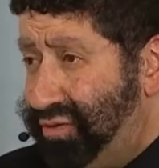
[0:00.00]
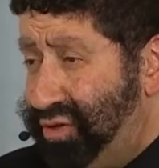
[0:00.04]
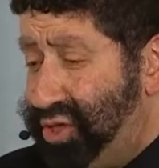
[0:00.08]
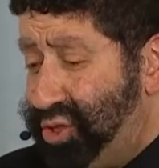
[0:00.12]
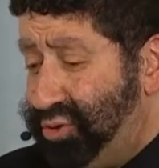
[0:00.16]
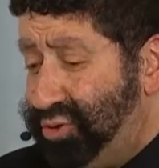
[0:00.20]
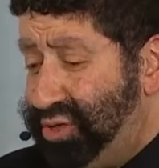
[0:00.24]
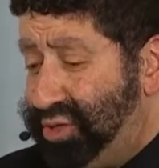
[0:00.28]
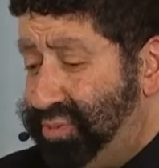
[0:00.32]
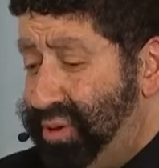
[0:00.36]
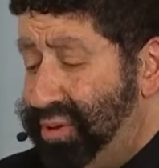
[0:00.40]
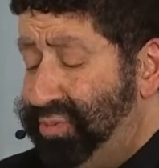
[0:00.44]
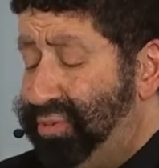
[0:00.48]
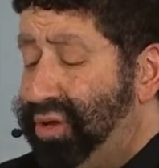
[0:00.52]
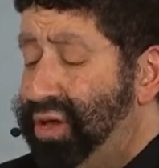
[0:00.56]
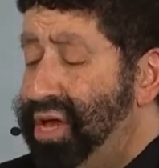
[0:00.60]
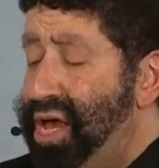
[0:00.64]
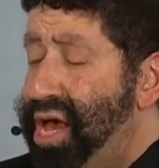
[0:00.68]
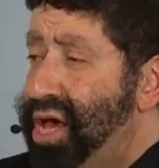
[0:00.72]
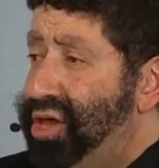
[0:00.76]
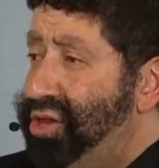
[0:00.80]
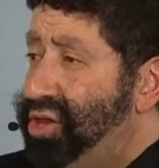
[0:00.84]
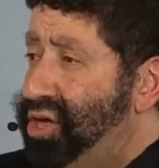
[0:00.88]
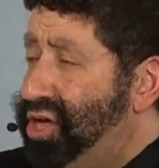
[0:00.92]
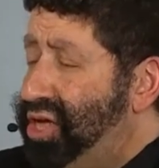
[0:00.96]
of the Jewish people,
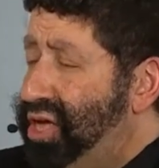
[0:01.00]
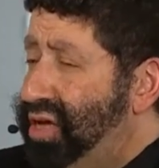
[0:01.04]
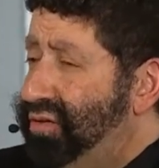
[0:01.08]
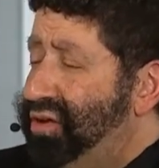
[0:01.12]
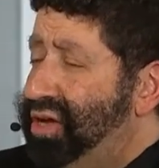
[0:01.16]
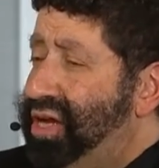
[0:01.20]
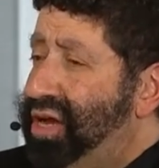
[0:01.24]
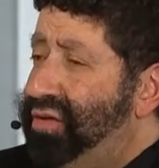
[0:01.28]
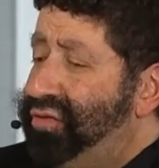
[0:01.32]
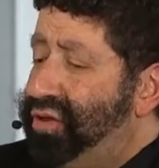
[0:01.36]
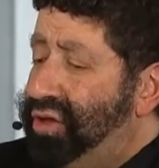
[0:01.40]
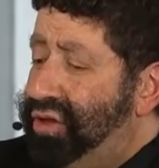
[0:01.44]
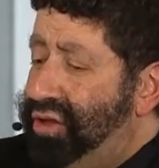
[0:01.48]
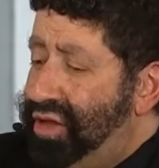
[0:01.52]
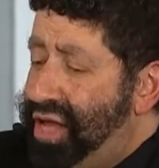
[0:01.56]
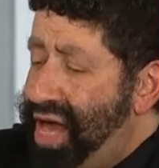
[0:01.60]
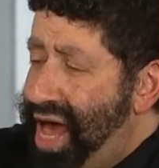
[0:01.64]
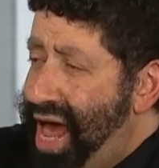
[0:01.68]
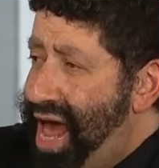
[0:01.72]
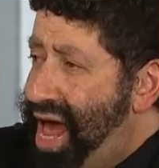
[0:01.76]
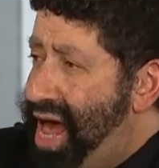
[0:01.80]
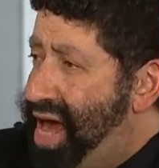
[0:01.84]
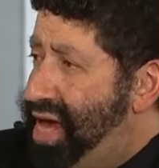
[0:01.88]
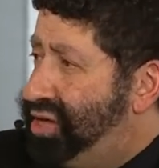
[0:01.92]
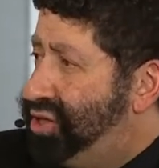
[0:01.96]
the giving of the
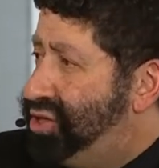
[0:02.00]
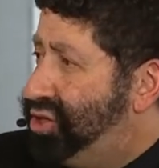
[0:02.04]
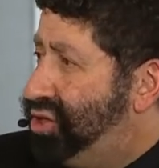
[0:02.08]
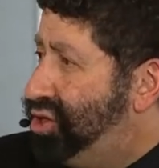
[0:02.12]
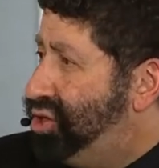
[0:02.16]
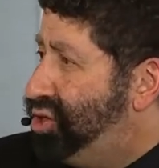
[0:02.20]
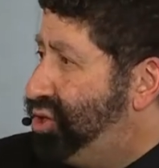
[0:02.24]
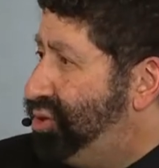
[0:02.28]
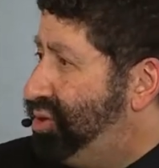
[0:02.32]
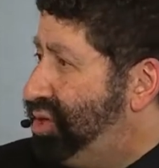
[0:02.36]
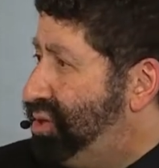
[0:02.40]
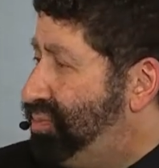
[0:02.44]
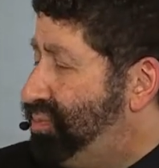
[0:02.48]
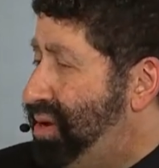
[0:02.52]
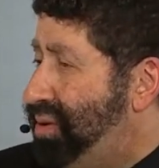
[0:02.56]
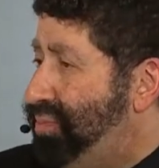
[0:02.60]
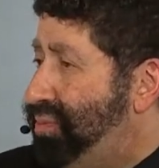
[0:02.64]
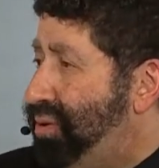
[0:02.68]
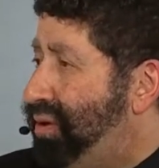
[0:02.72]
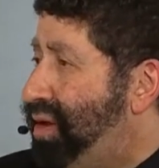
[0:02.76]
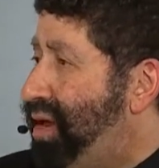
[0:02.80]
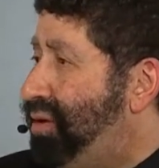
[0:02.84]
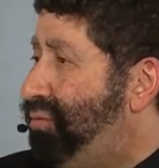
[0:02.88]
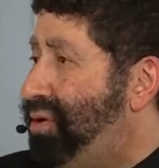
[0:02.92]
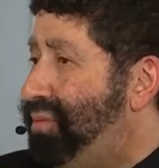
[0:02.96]
land to the Jewish
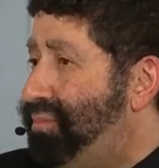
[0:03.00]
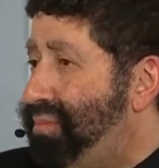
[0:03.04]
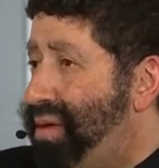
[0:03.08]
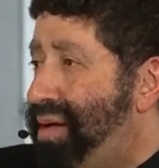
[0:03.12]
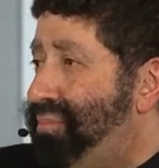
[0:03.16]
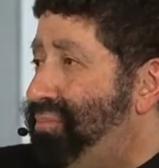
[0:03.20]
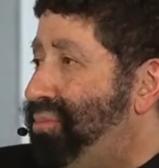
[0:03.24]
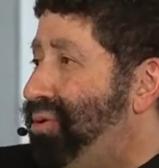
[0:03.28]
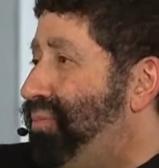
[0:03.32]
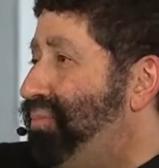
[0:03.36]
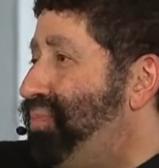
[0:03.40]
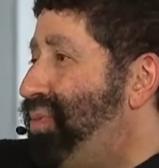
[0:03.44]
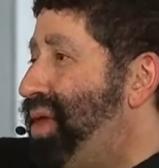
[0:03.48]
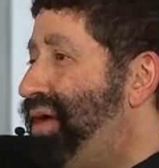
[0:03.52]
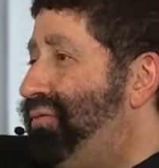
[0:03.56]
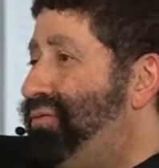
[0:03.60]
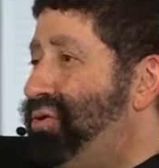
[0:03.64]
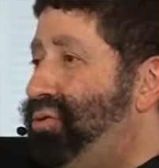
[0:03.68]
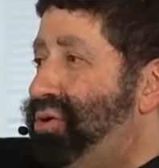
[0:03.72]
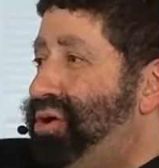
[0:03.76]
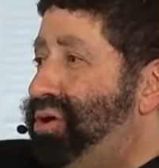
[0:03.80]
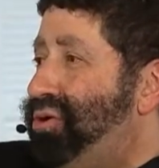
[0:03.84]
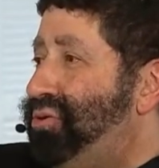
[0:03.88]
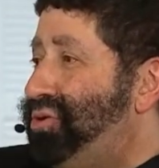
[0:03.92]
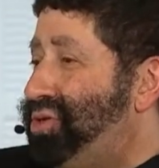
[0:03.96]
people. Now remember,
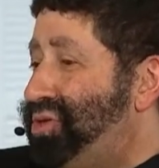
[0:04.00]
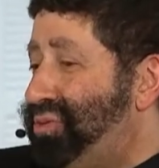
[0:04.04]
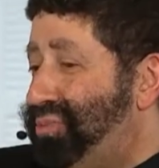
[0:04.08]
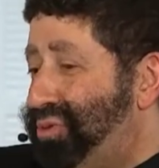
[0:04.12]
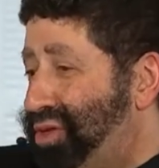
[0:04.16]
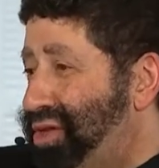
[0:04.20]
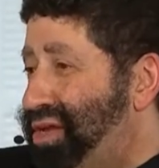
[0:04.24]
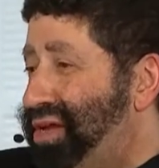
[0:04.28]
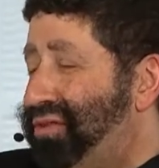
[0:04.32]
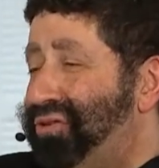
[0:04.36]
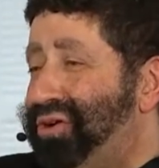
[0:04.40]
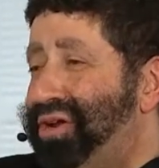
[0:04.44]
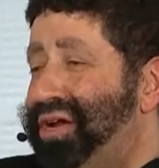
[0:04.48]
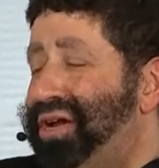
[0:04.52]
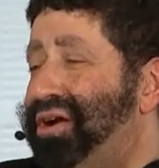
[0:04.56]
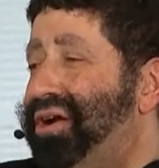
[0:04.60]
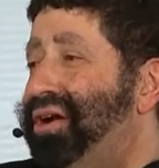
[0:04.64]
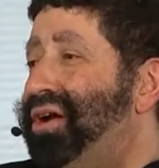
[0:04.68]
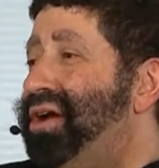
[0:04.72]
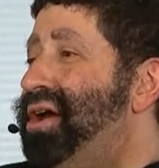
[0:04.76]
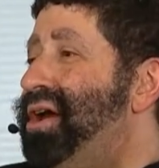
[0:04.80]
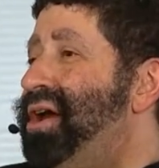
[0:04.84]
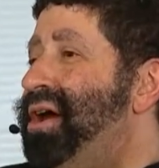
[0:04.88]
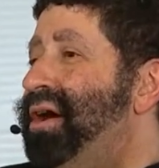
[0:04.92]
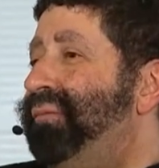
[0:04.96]
everyone who's a believer
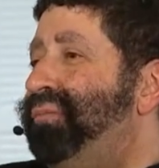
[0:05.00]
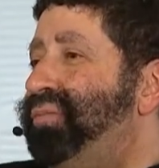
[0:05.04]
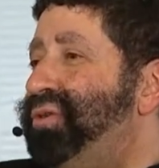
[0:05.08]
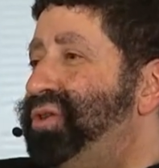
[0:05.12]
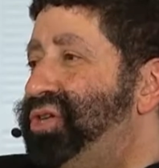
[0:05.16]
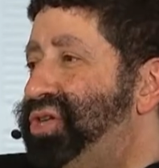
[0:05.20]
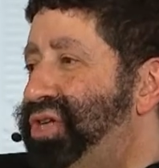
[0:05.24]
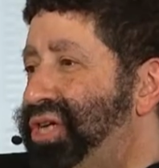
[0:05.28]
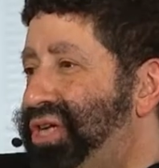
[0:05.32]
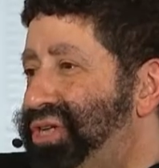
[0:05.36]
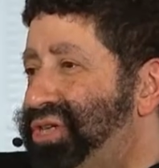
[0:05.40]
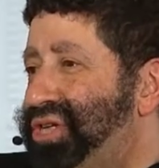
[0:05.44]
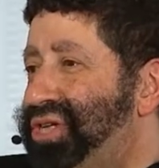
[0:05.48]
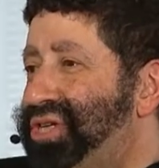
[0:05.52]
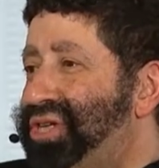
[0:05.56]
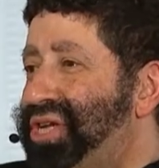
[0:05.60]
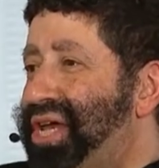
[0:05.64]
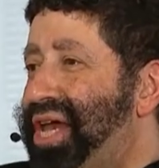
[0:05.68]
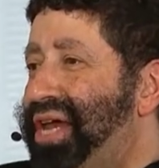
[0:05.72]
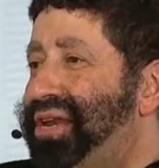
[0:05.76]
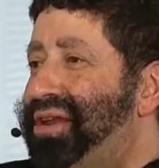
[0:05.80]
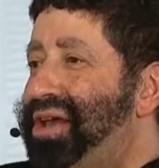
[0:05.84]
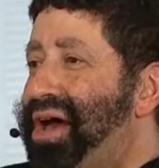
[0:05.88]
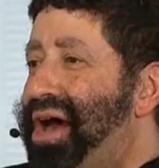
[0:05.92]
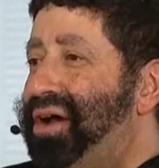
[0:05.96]
here, Jesus
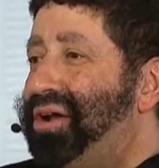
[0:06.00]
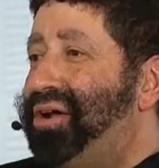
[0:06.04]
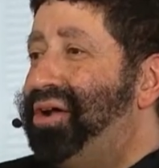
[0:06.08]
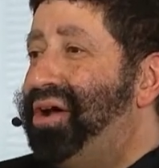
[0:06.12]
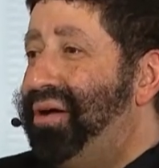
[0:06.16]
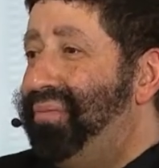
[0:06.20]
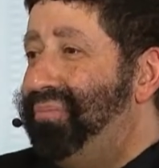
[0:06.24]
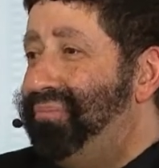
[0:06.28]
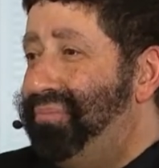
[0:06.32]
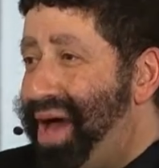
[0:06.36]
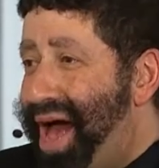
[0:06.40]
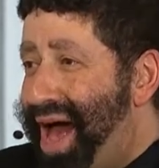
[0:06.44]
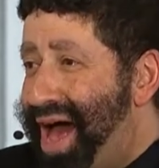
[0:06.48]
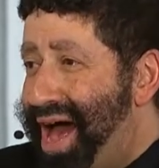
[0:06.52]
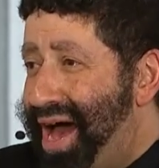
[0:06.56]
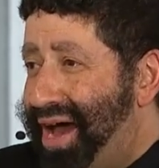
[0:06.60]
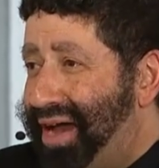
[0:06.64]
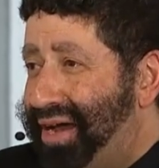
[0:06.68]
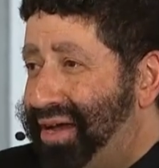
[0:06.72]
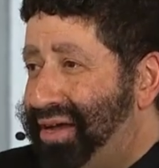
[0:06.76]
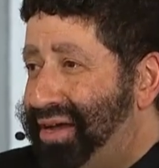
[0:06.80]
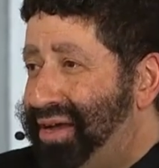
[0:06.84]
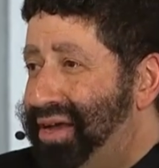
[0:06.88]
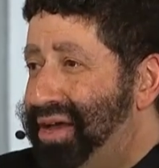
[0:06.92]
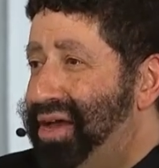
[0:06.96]
cannot come
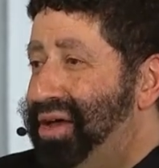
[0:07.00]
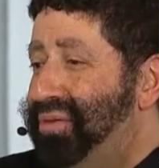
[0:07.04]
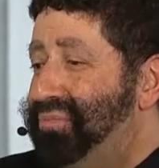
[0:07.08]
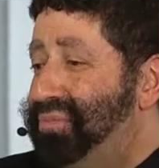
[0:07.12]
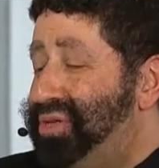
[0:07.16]
back.